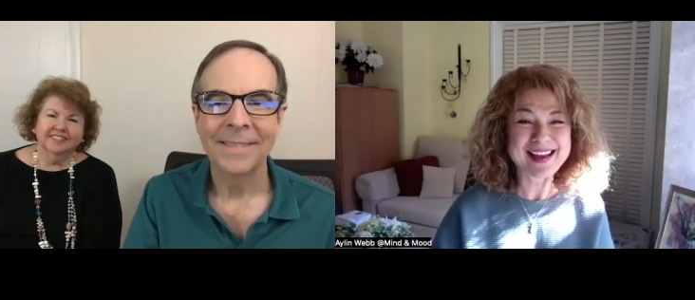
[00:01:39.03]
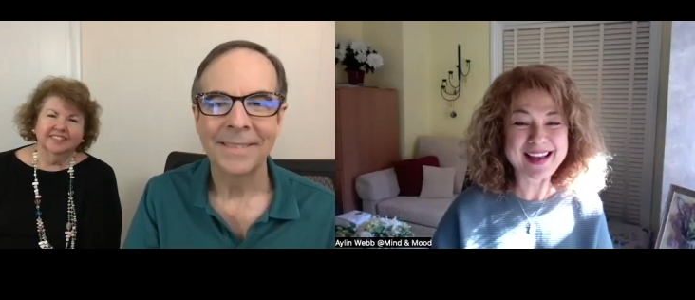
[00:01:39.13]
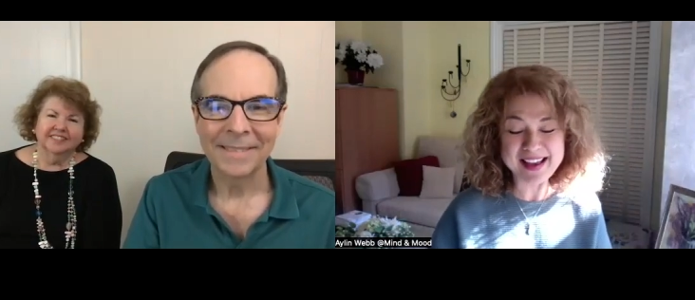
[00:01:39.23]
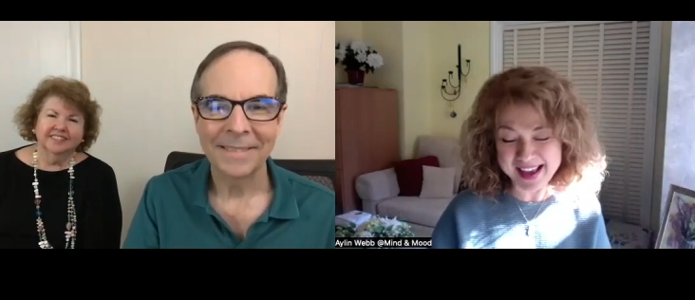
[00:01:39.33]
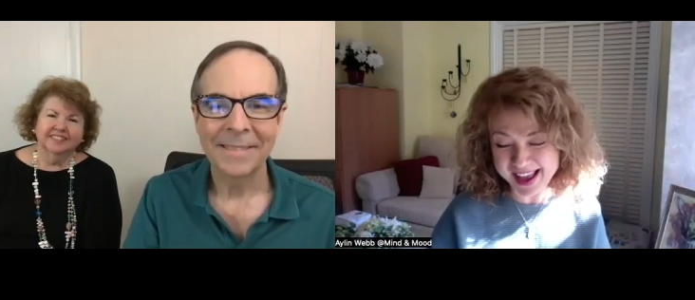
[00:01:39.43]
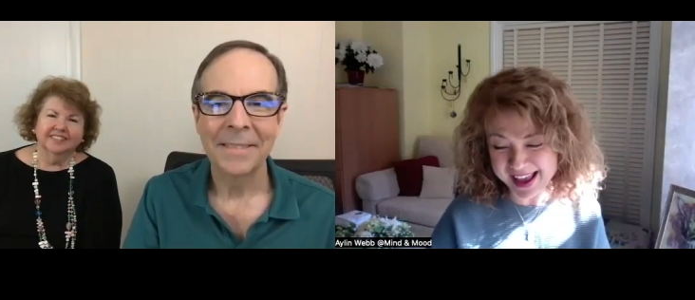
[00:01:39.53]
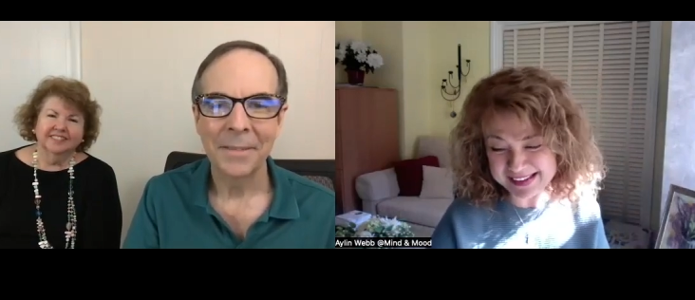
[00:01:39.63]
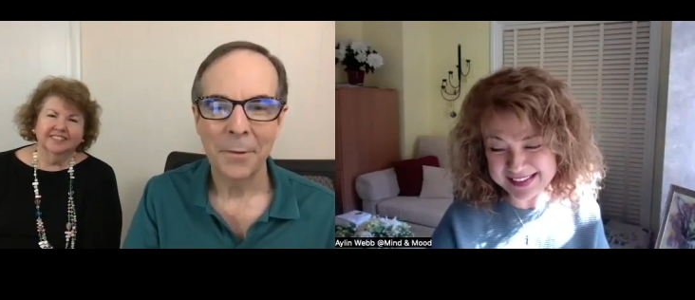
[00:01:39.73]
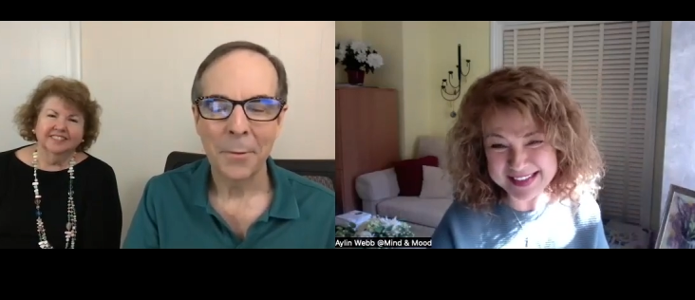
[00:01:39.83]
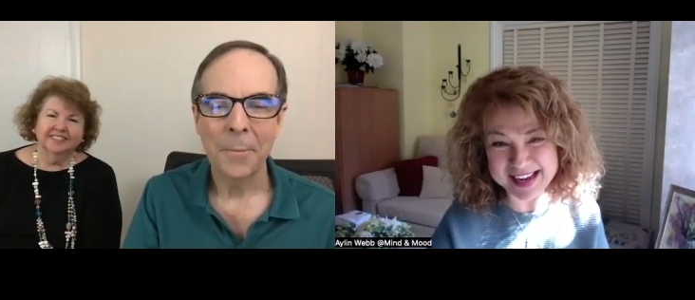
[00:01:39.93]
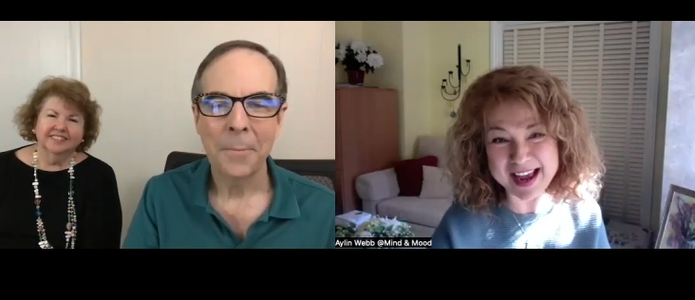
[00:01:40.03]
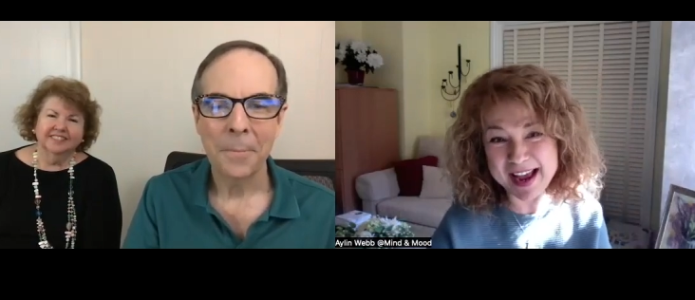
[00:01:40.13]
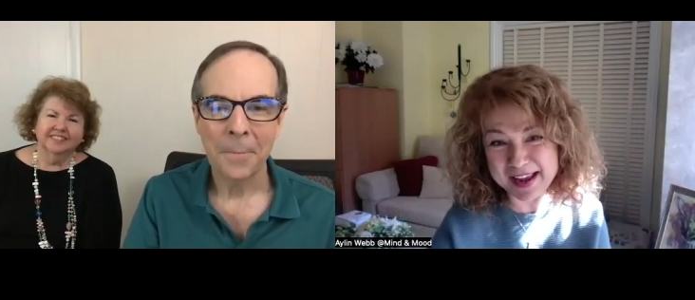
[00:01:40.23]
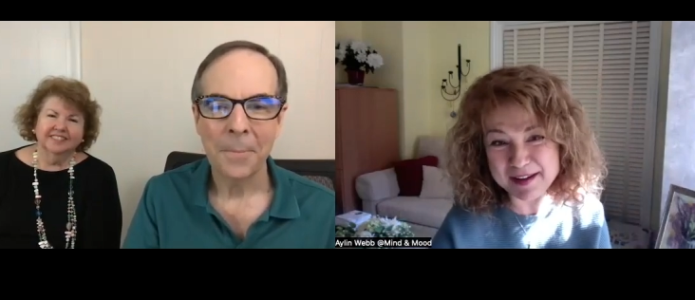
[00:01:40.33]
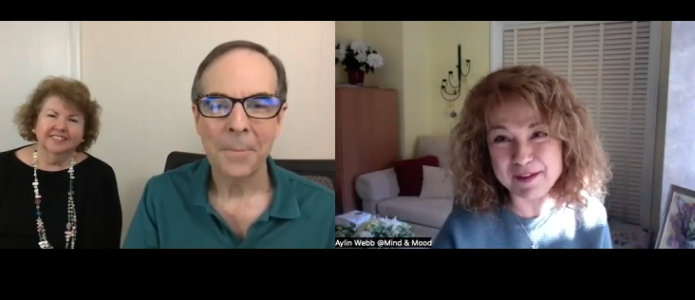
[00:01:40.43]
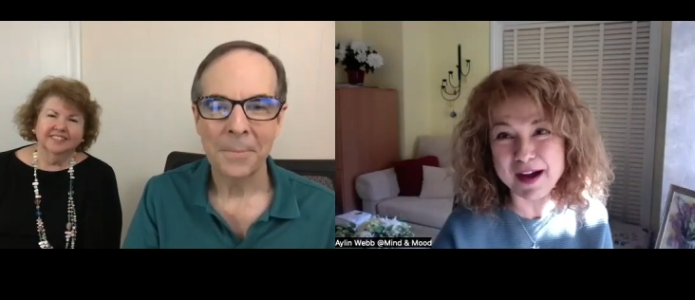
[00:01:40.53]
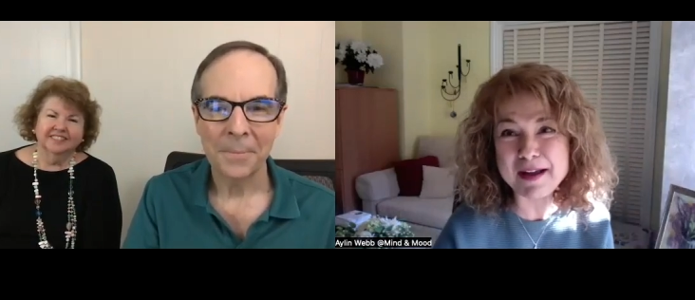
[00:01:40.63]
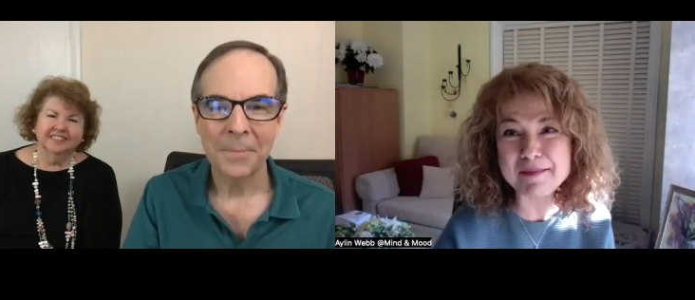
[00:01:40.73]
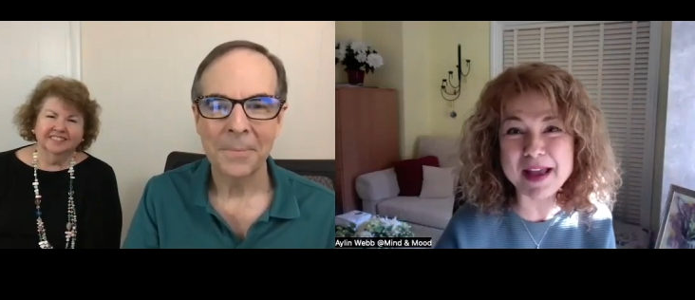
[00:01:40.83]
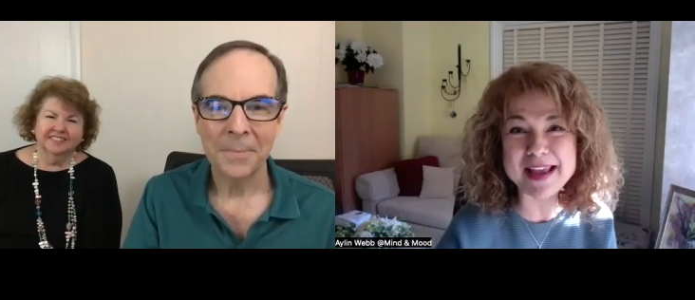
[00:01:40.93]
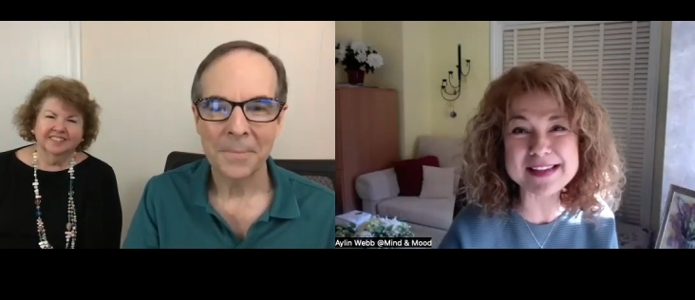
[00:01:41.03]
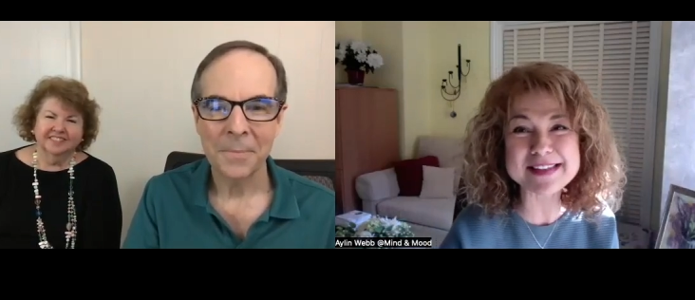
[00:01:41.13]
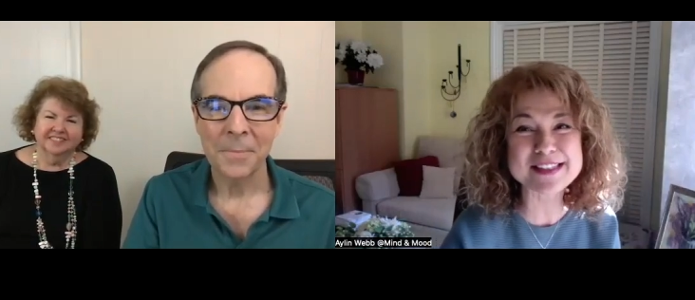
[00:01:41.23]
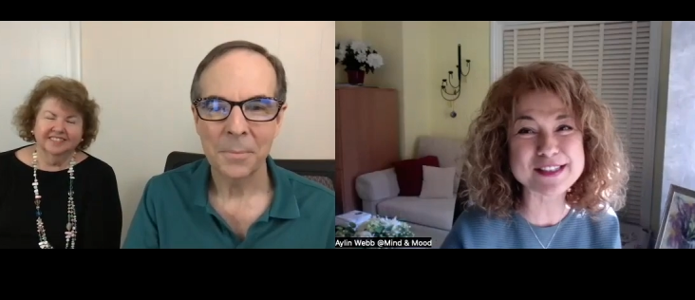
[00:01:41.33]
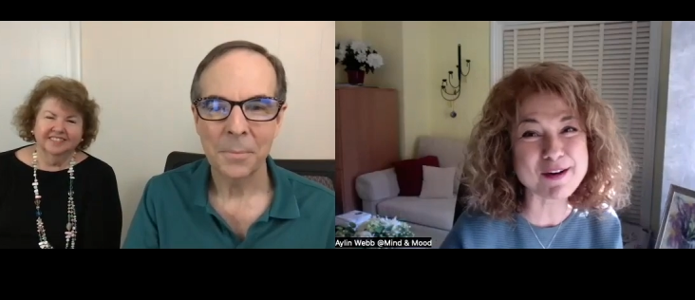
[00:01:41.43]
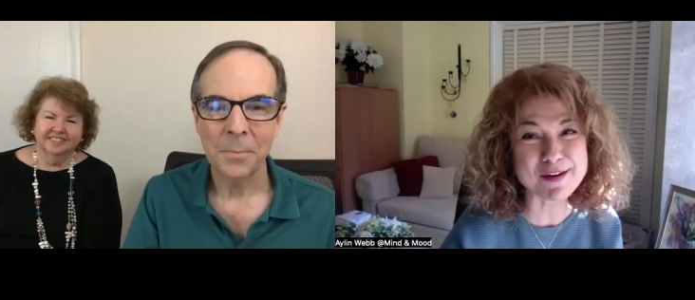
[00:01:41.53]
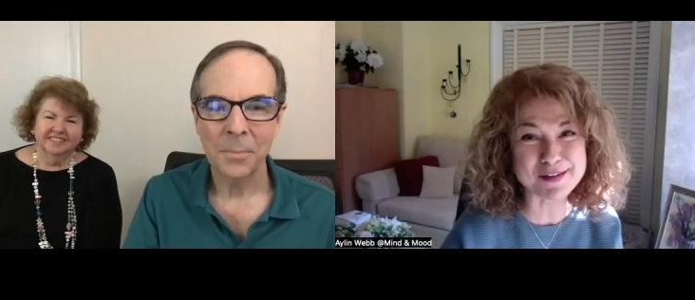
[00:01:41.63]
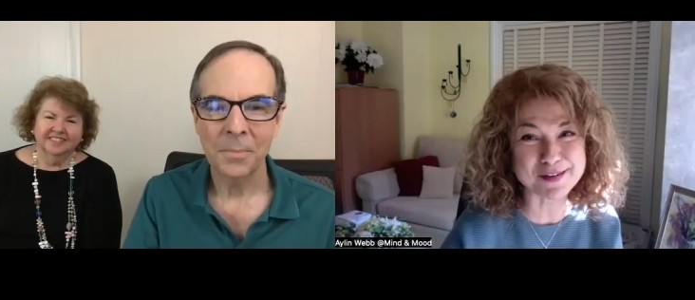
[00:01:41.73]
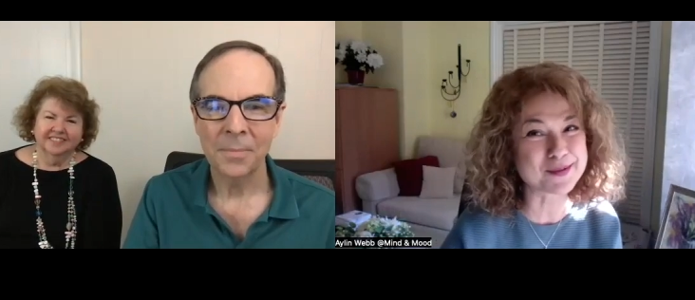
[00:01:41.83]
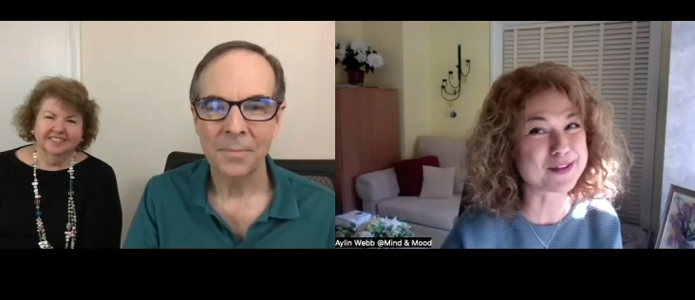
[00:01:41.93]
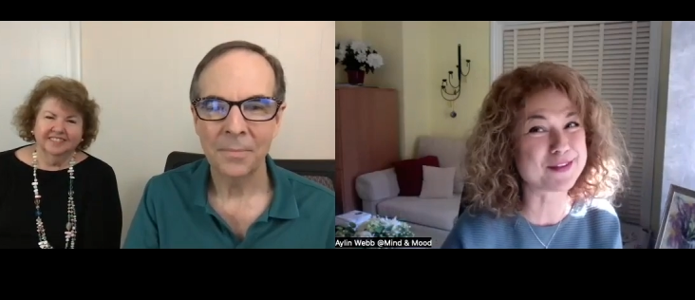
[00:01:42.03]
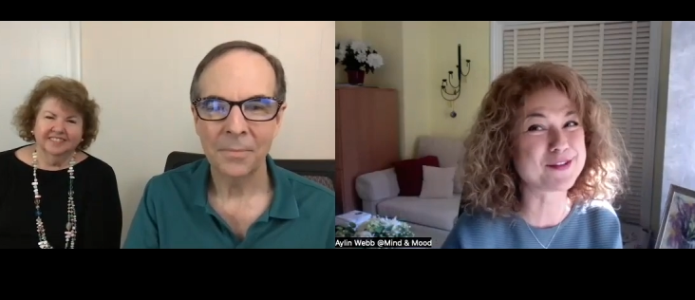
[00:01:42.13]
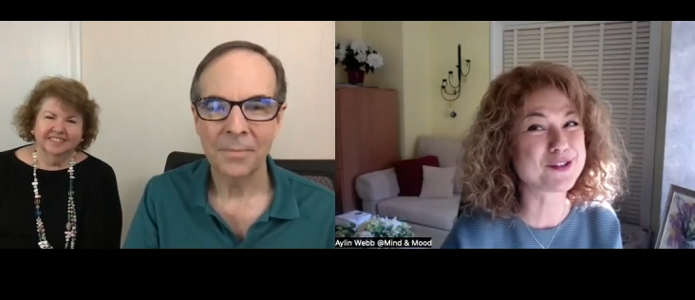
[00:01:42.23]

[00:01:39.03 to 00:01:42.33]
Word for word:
Speaker 1: Uh, and uh, if I may start with